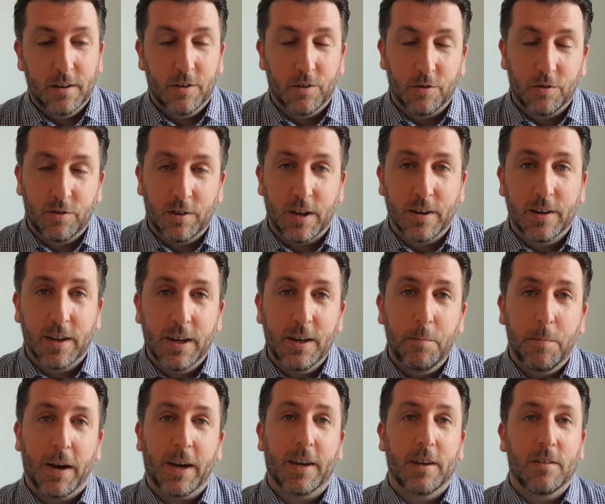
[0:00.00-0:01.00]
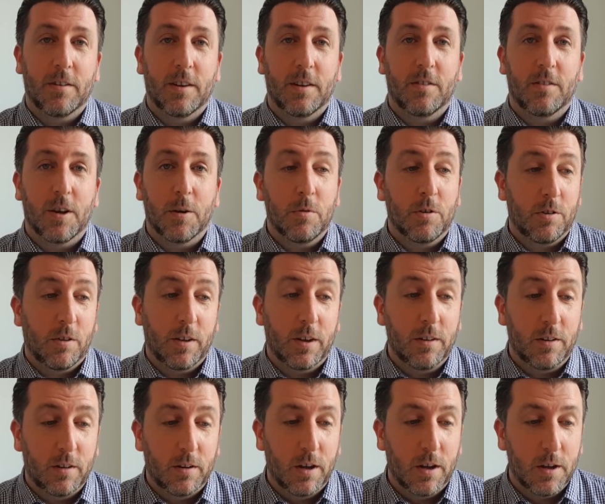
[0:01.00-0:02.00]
on Sunday back into the team because I think